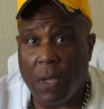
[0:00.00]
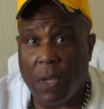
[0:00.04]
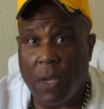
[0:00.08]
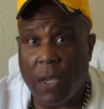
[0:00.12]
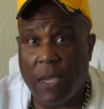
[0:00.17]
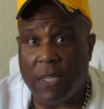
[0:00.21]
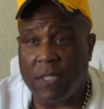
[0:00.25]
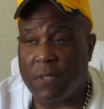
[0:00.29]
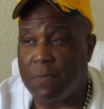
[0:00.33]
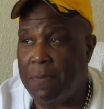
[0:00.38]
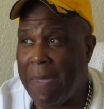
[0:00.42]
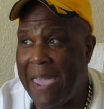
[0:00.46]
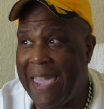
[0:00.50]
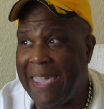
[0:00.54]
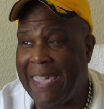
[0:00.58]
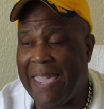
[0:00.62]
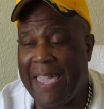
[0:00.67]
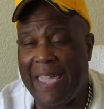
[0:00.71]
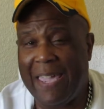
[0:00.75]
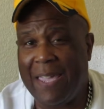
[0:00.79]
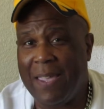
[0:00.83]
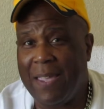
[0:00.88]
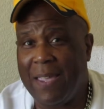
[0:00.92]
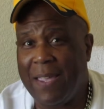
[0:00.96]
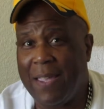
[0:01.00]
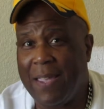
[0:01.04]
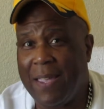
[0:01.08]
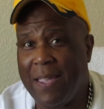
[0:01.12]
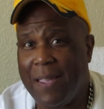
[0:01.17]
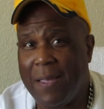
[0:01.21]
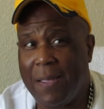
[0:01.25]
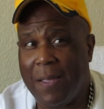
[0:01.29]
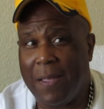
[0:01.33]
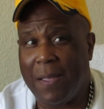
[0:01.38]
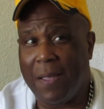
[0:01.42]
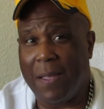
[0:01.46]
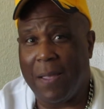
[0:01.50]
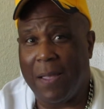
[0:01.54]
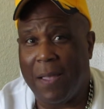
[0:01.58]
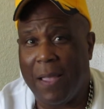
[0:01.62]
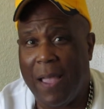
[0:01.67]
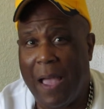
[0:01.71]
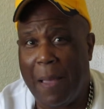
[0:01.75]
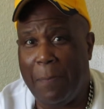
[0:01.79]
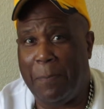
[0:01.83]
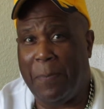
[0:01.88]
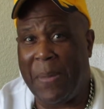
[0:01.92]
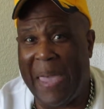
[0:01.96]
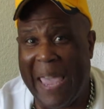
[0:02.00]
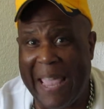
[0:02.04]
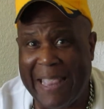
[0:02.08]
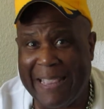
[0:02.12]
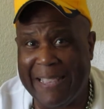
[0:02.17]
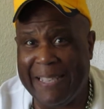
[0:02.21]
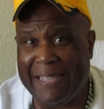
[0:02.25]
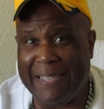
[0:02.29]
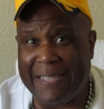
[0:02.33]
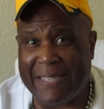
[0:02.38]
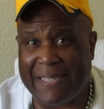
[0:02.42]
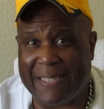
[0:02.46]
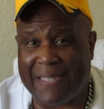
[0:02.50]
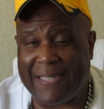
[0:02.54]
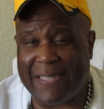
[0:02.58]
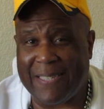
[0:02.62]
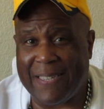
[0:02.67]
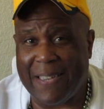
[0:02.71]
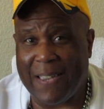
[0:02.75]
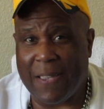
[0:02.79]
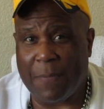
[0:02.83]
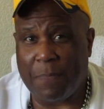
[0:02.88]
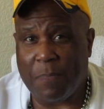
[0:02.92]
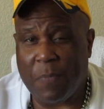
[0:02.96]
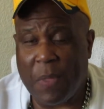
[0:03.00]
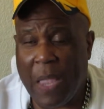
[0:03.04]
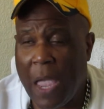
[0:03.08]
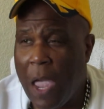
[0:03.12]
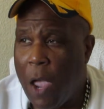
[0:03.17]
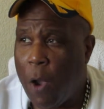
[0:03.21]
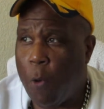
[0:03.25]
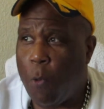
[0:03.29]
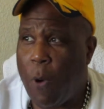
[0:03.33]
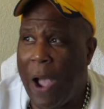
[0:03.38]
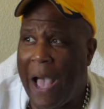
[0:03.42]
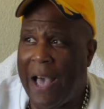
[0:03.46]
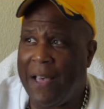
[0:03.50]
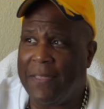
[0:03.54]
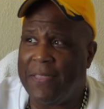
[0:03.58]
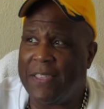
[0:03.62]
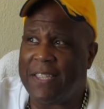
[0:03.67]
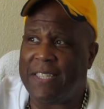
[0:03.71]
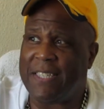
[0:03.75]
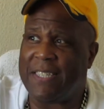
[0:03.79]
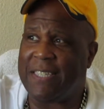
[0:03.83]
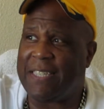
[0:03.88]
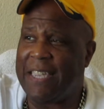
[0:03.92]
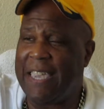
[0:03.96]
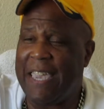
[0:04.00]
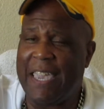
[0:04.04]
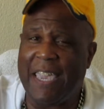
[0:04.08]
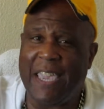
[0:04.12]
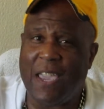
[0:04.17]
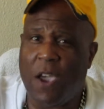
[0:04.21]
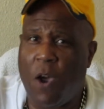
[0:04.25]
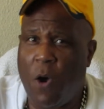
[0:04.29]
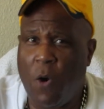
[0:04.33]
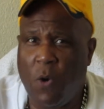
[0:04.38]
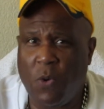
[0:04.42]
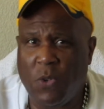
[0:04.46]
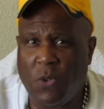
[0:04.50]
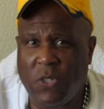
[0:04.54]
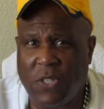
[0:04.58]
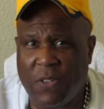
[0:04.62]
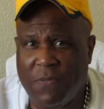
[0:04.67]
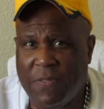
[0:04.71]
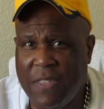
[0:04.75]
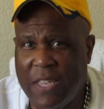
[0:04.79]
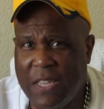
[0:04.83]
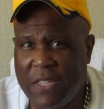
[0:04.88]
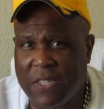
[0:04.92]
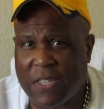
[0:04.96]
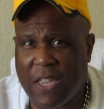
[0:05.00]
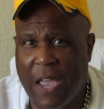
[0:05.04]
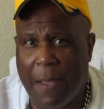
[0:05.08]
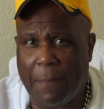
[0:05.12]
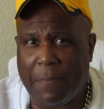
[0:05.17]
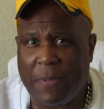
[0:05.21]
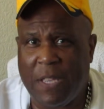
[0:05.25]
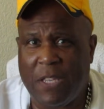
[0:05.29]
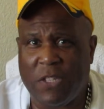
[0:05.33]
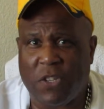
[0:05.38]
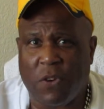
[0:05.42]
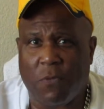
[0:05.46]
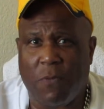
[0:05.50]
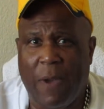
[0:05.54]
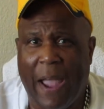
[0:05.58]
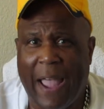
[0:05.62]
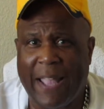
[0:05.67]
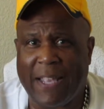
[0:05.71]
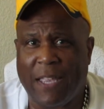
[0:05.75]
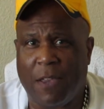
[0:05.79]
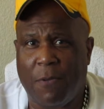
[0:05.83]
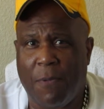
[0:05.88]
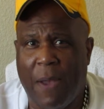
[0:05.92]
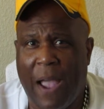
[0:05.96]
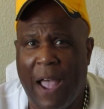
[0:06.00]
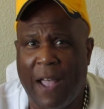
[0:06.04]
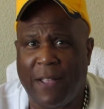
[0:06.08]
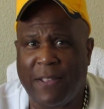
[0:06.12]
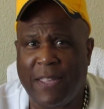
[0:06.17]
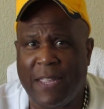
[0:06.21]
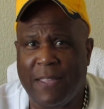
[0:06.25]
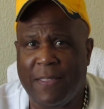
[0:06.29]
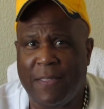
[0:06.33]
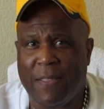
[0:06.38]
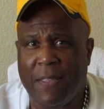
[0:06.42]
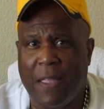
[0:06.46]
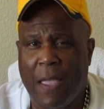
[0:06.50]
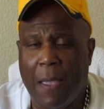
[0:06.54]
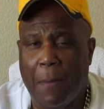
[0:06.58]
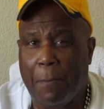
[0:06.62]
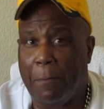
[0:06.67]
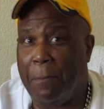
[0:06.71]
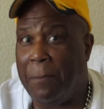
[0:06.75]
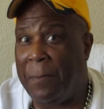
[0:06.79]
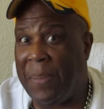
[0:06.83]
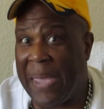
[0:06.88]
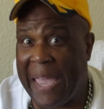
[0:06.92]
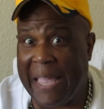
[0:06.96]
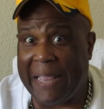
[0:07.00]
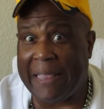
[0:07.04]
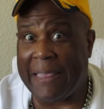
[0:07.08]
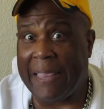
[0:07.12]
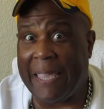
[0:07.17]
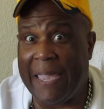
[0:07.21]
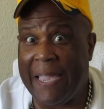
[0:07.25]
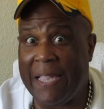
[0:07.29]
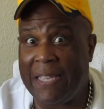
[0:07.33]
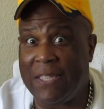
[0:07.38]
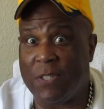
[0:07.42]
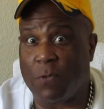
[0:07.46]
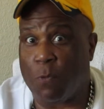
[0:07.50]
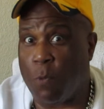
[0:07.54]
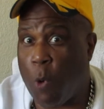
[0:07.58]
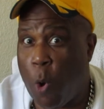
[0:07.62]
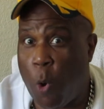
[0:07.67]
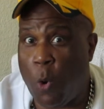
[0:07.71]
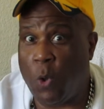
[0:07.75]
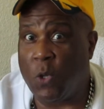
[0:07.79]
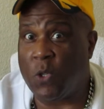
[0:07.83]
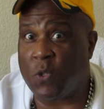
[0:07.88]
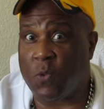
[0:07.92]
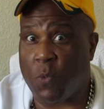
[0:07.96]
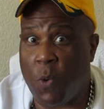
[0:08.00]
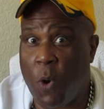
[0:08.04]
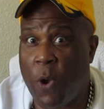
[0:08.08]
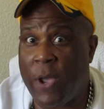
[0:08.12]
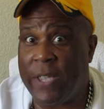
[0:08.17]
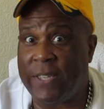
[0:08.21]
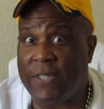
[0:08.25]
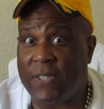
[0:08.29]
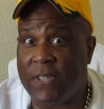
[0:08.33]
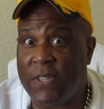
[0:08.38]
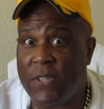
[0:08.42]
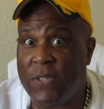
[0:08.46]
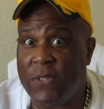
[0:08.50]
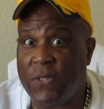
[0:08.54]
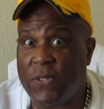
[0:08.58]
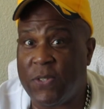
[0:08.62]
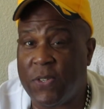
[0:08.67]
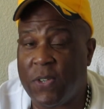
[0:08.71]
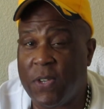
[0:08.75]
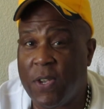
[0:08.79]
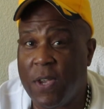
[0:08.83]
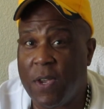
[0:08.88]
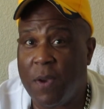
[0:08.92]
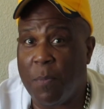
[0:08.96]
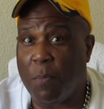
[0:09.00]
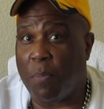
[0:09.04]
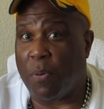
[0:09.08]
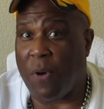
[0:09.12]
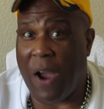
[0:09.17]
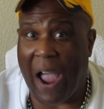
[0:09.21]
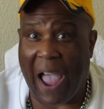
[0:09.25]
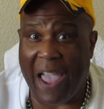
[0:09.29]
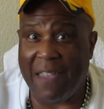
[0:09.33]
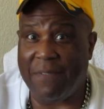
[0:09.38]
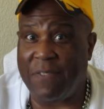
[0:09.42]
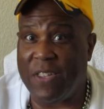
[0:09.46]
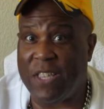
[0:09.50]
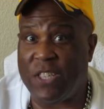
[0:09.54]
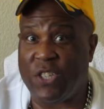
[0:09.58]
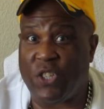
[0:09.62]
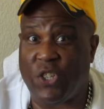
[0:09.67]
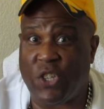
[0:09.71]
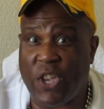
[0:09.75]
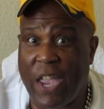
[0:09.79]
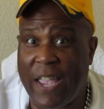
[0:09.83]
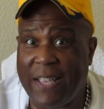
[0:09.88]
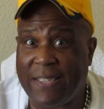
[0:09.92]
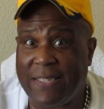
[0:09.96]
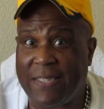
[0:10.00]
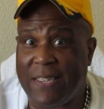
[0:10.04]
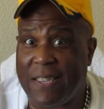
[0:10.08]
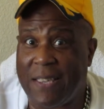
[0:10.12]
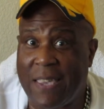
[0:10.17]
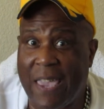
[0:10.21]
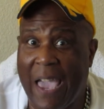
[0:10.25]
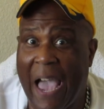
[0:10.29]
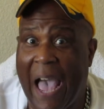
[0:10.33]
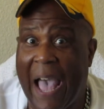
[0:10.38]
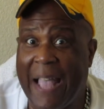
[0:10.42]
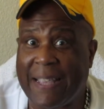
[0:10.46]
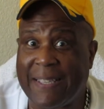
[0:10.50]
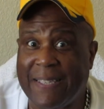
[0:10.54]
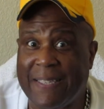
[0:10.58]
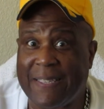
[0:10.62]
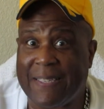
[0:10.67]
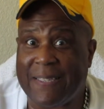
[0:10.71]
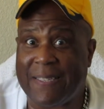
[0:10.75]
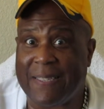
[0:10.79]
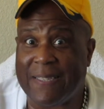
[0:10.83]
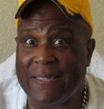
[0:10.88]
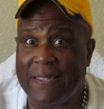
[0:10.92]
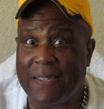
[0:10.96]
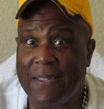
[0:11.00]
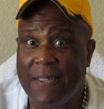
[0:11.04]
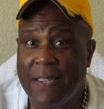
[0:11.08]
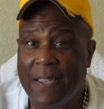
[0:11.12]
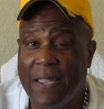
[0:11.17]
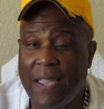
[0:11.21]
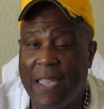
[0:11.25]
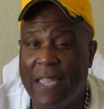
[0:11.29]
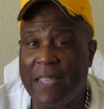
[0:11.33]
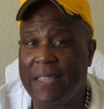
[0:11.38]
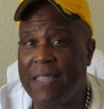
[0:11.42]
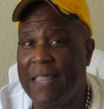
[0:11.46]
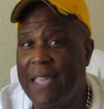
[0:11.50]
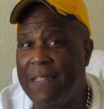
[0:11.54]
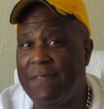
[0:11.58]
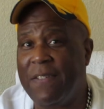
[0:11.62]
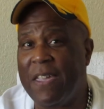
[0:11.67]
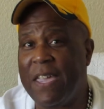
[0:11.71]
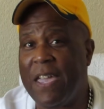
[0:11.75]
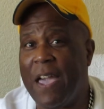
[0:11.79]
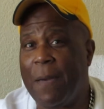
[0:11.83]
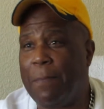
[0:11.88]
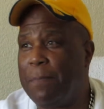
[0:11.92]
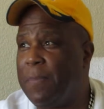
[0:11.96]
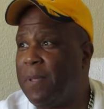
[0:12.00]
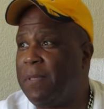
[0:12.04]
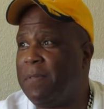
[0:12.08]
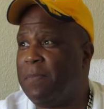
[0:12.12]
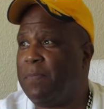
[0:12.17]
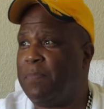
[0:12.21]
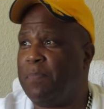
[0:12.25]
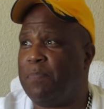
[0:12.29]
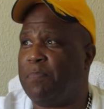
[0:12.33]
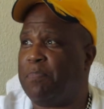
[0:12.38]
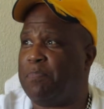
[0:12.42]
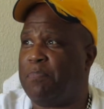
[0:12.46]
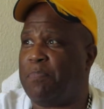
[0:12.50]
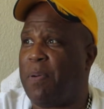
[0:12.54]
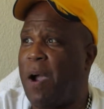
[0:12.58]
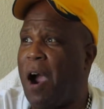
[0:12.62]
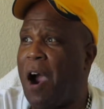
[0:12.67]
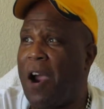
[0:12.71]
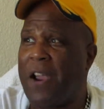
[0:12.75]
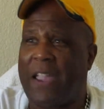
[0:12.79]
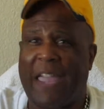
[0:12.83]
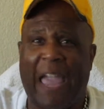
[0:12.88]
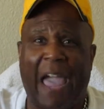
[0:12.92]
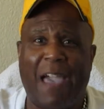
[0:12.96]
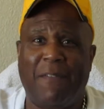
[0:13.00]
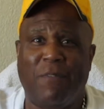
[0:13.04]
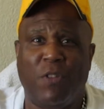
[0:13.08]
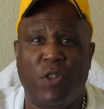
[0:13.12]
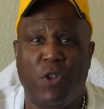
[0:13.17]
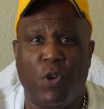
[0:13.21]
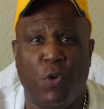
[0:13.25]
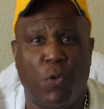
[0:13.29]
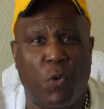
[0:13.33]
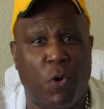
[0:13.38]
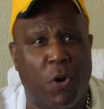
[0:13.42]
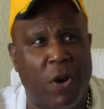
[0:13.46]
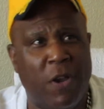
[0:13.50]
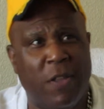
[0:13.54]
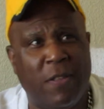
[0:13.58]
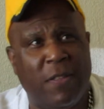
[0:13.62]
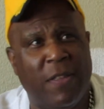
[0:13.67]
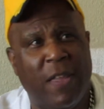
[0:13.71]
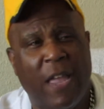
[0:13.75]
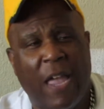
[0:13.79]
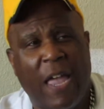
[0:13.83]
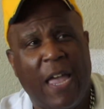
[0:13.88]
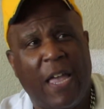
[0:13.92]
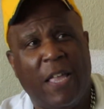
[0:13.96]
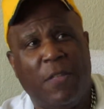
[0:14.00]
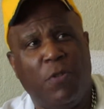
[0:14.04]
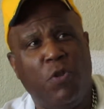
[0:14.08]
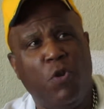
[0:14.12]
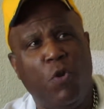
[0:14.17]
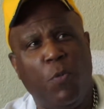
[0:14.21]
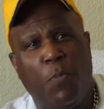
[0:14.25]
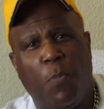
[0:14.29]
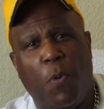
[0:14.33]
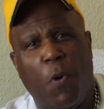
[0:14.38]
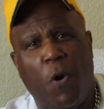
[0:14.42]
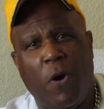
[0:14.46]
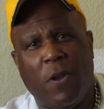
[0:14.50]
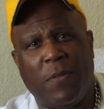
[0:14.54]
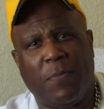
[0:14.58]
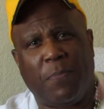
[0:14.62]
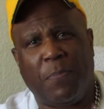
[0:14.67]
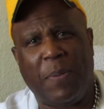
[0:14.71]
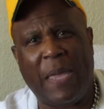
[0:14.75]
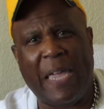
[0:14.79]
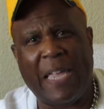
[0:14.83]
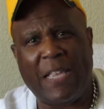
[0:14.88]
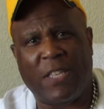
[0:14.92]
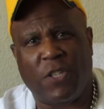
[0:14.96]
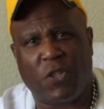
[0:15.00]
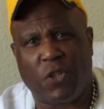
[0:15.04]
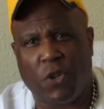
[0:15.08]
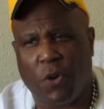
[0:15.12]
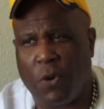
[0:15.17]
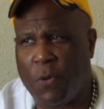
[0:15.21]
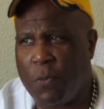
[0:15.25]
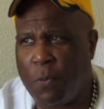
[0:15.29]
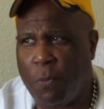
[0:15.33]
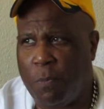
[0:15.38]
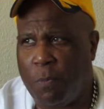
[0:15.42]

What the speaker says: is making a pittance, while the CEOs of these companies are riding around in Bentleys, Rolls Royces, private jets and yachts, and living up in Park Avenue or in Newport Beach or